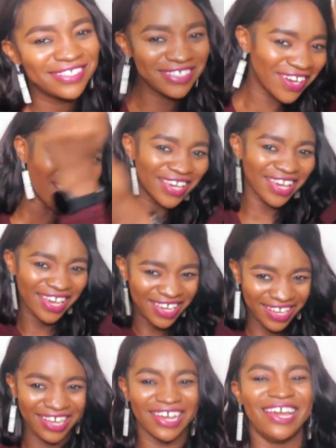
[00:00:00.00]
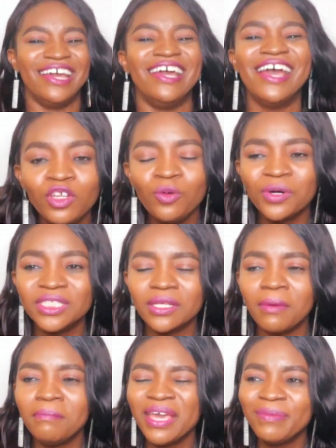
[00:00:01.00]
joking? You know
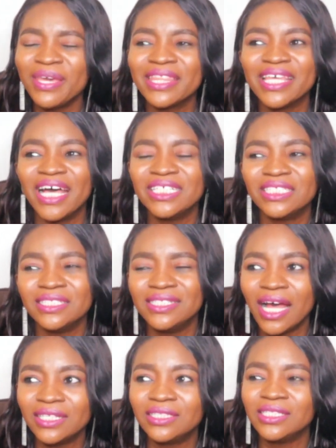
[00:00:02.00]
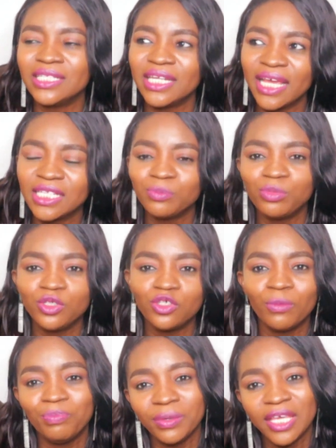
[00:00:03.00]
what, maybe that's the next
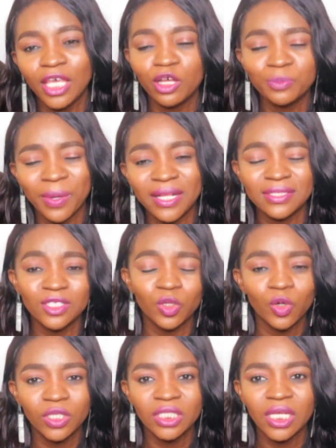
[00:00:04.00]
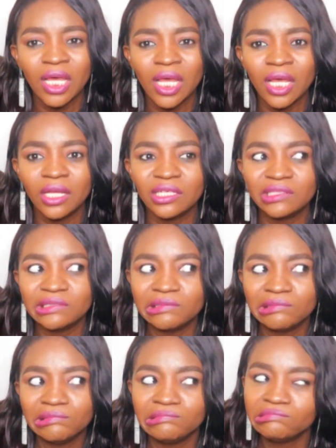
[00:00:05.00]
put your big girl's panties on
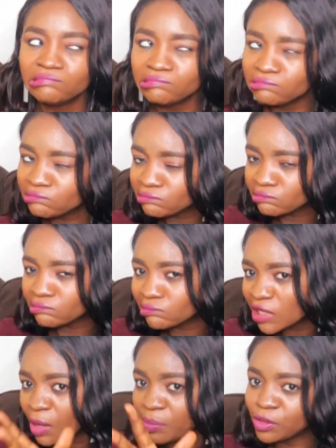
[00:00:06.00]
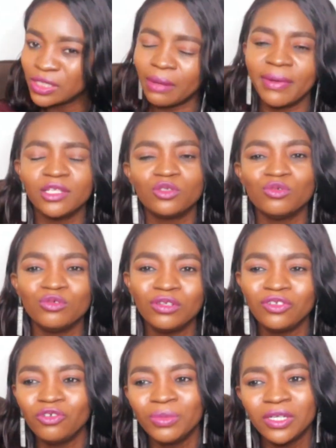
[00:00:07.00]
episode I might do,
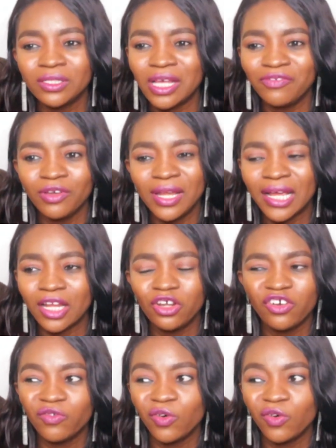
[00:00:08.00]
you know, because I feel like a lot